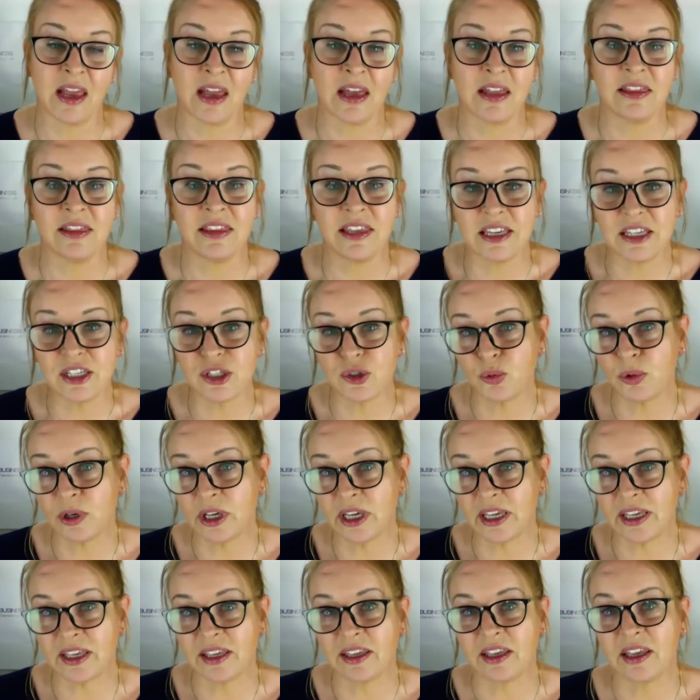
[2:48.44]
This
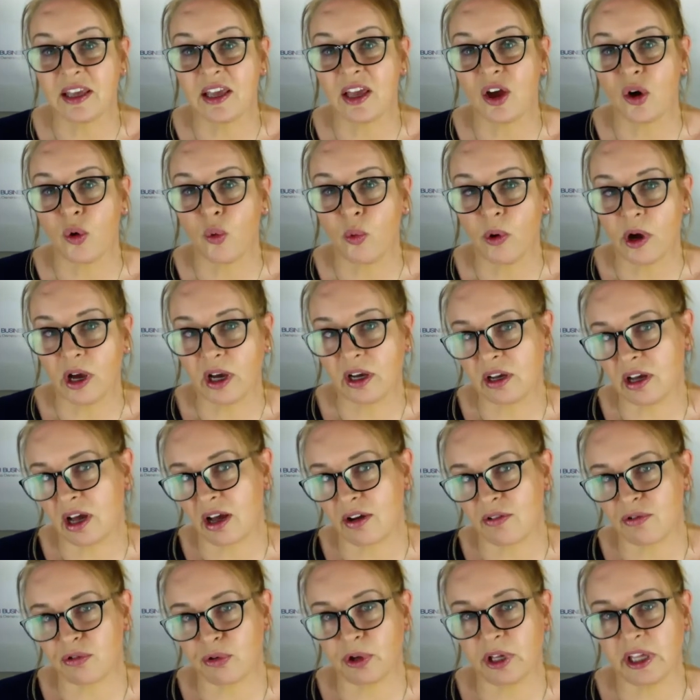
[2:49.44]
week, we're
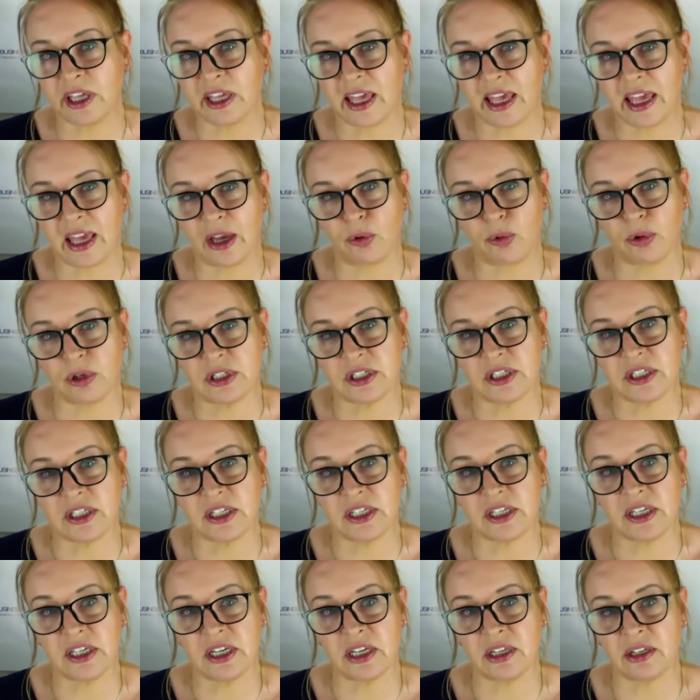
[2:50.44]
covering
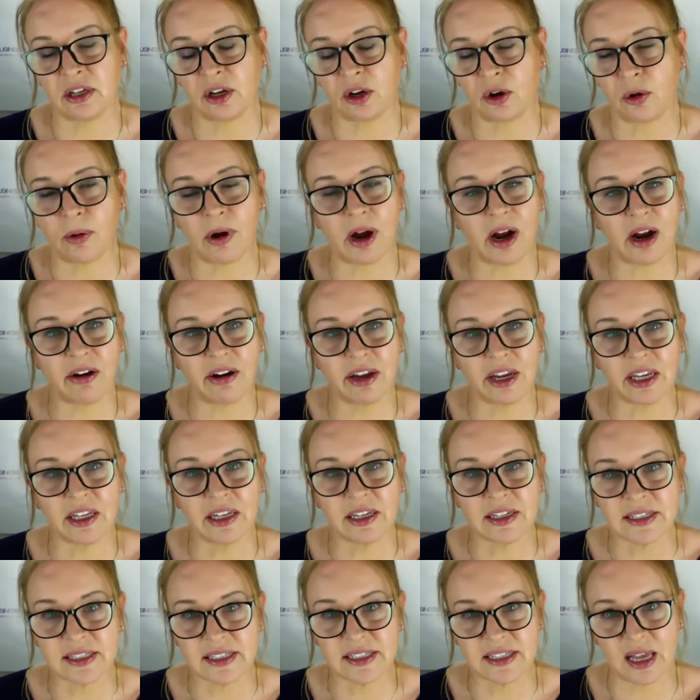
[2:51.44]
equity in acquiring an
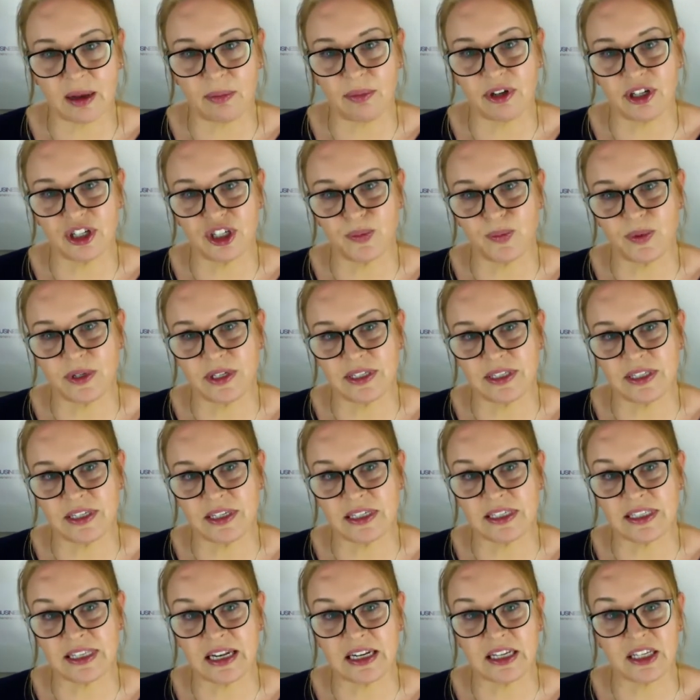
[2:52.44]
established
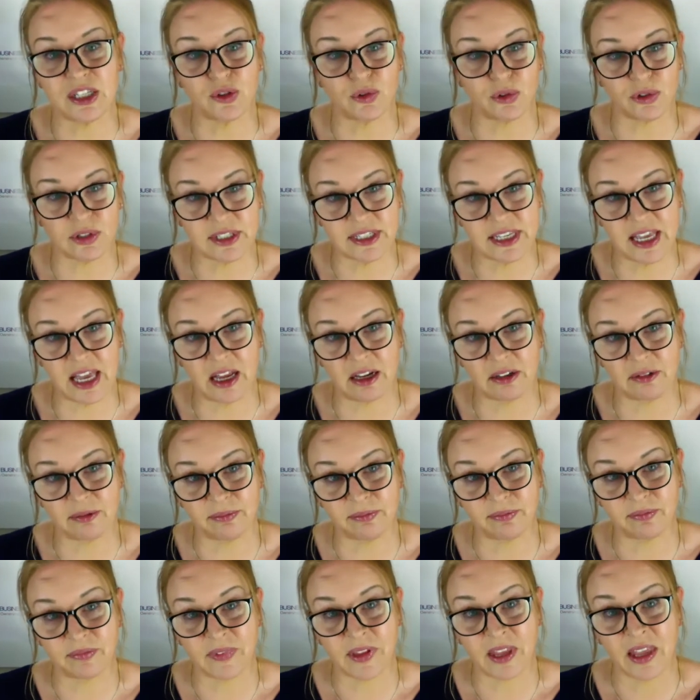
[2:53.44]
business that is for sale.
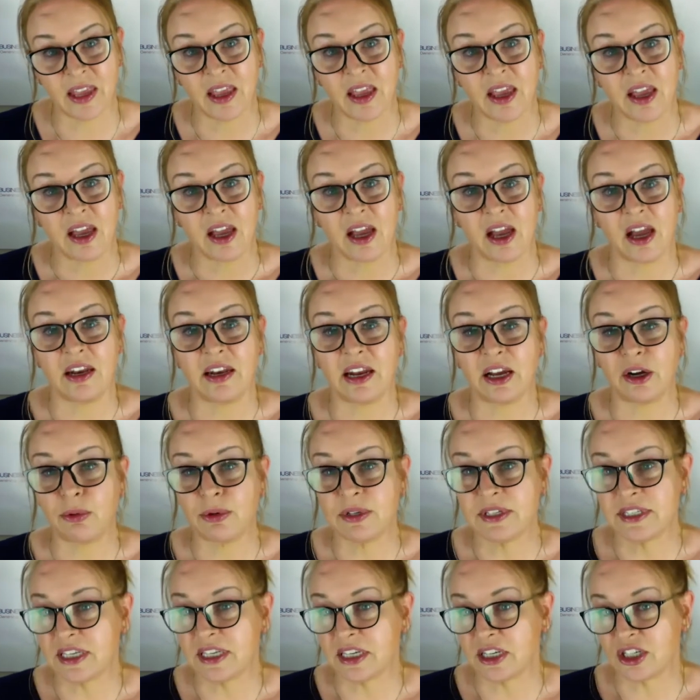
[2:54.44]
An
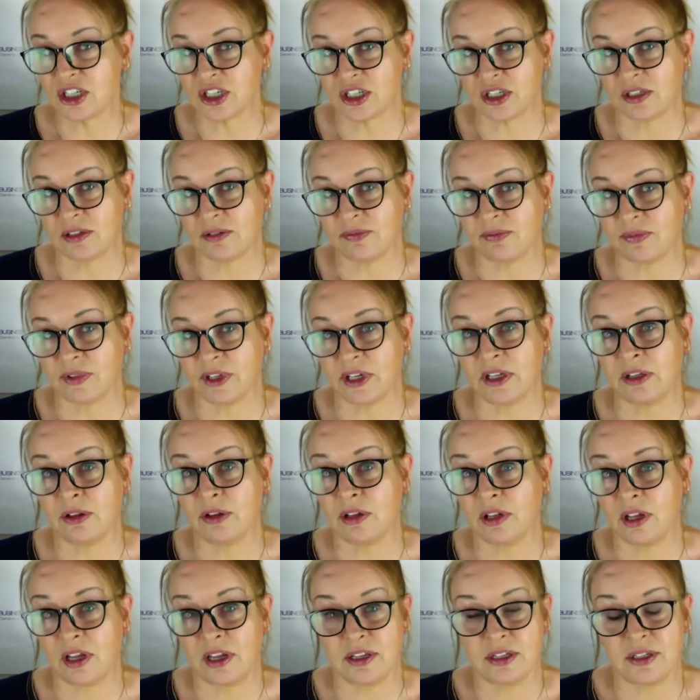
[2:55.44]
acquisition
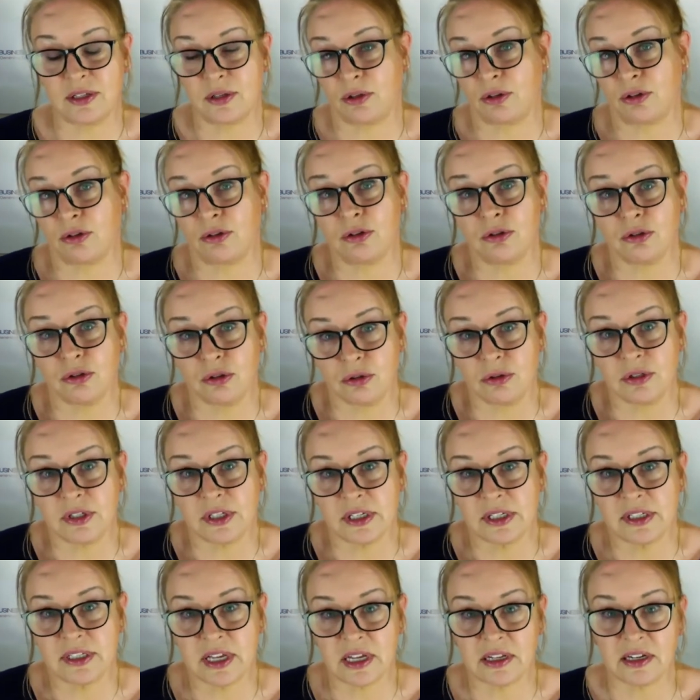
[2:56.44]
is the good news
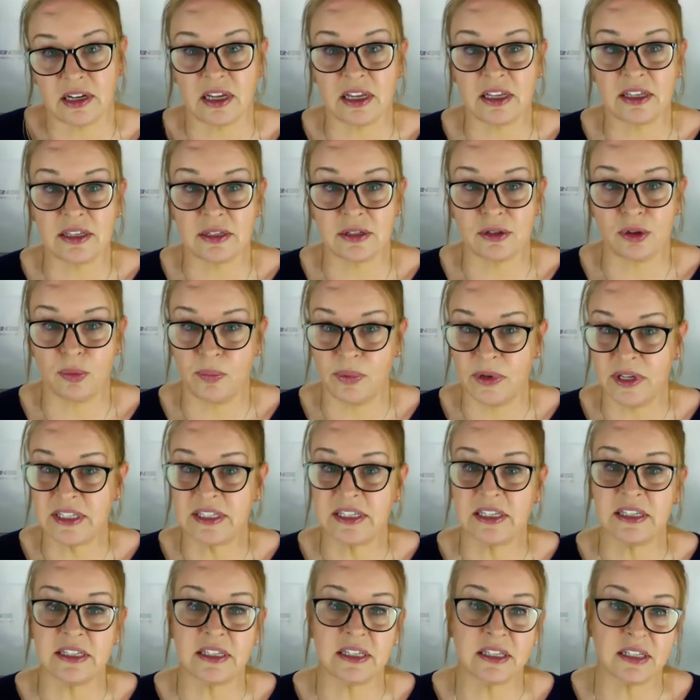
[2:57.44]
is that the
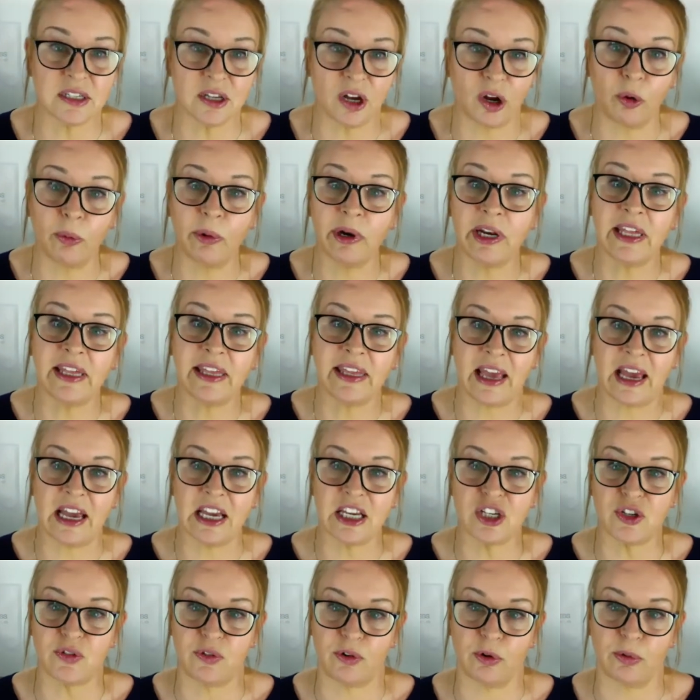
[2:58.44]
business is already
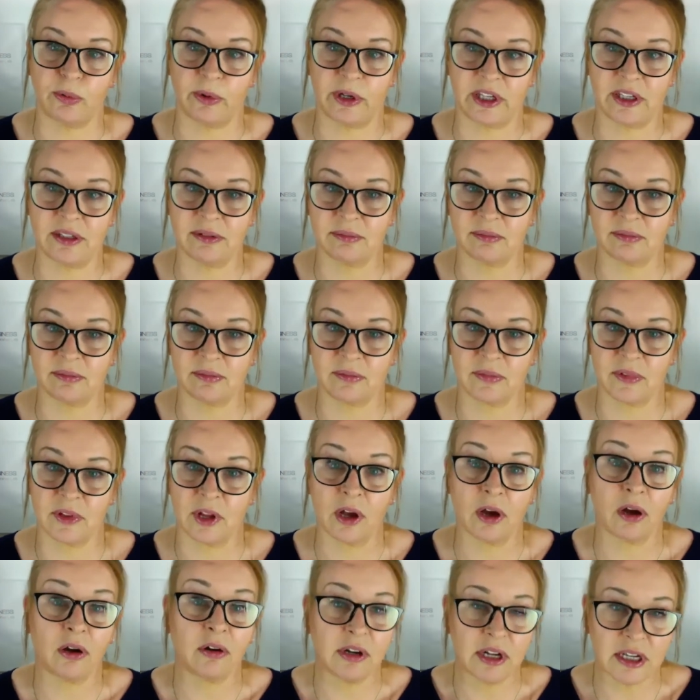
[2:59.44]
cash flowing,
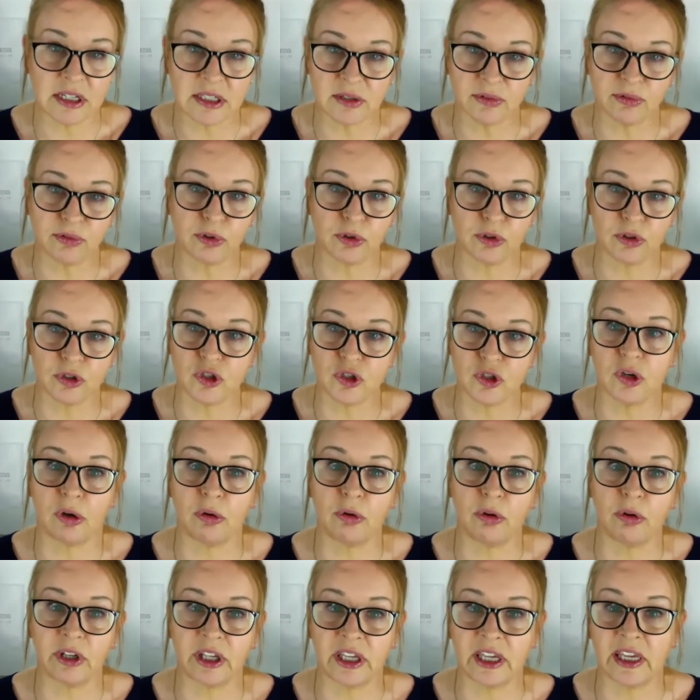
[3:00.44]
unless of course
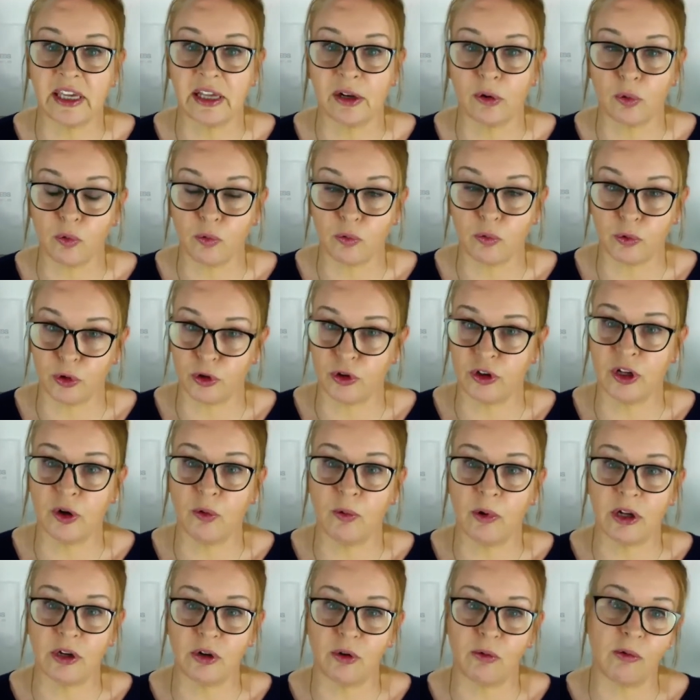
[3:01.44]
you're looking at turning
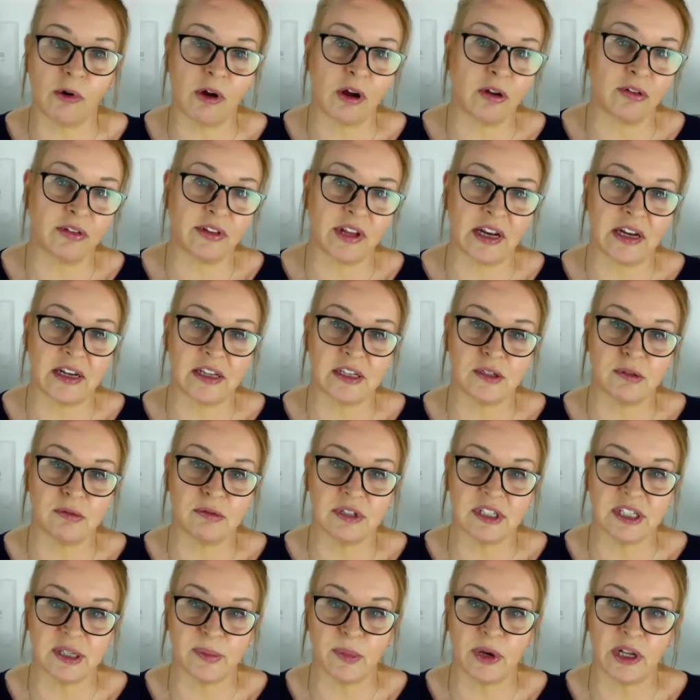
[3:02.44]
one around that is
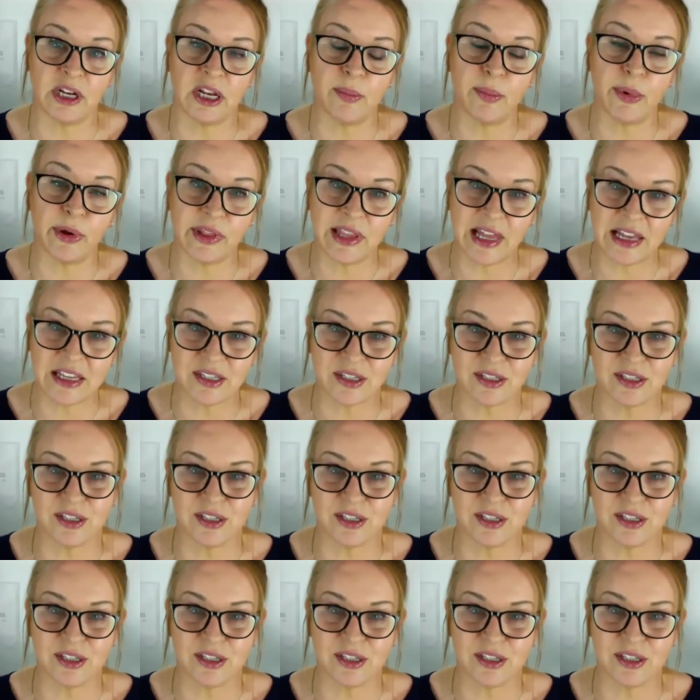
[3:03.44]
losing money, but that's a